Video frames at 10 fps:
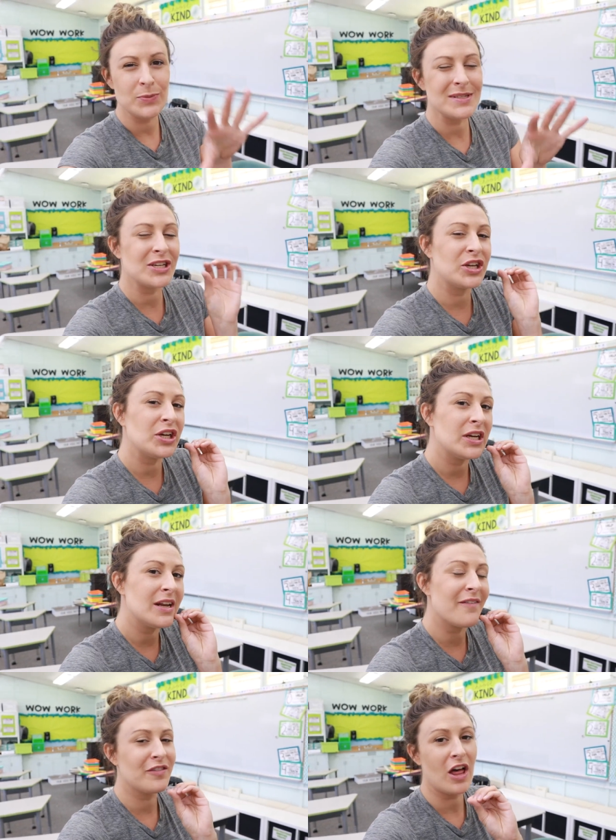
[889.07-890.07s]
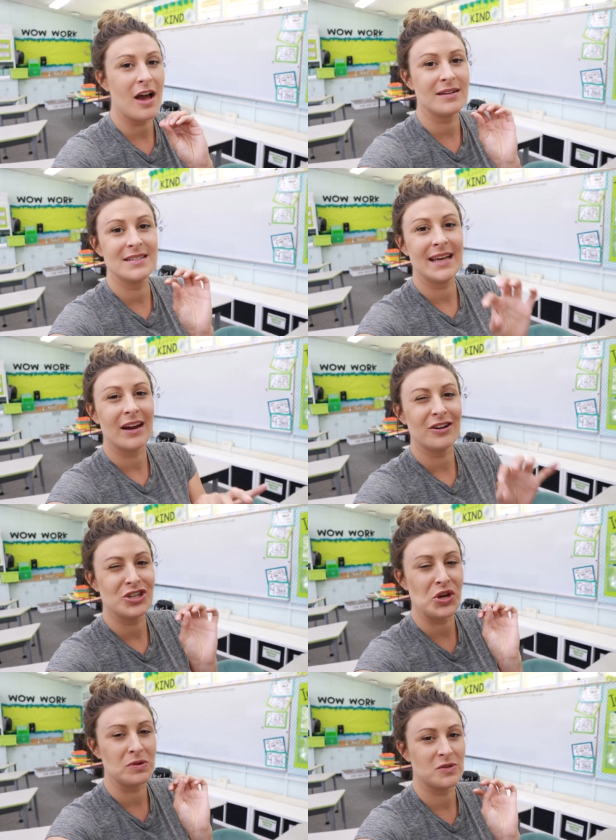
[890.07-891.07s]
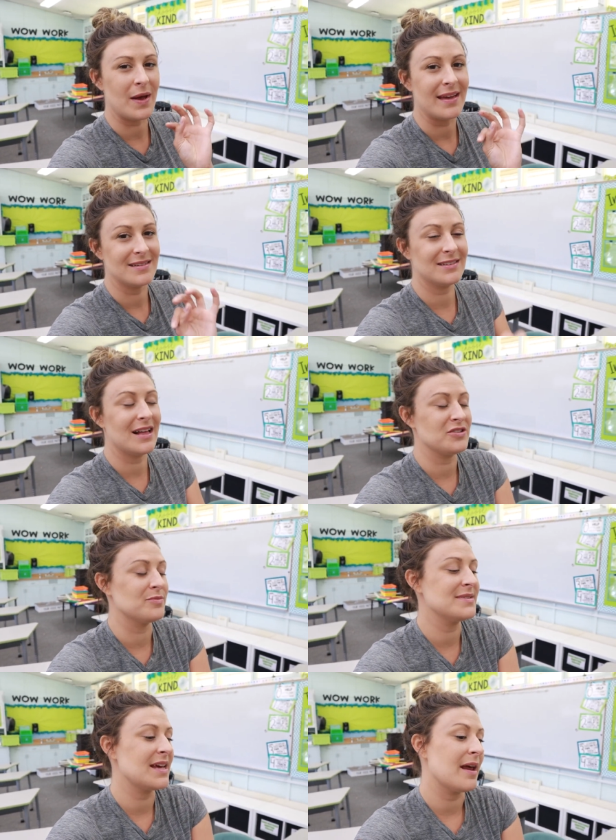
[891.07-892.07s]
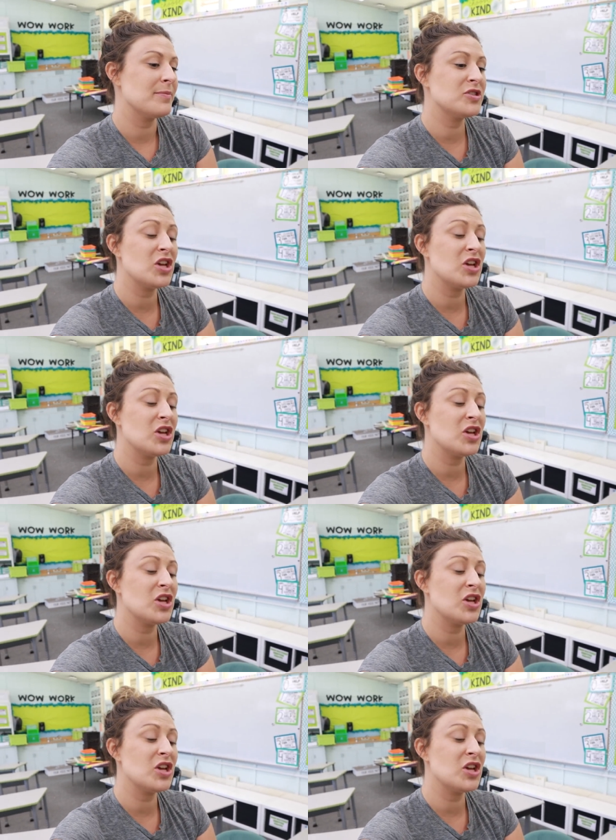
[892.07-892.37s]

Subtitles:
This was a good vlog to get our toes wet into classroom setup.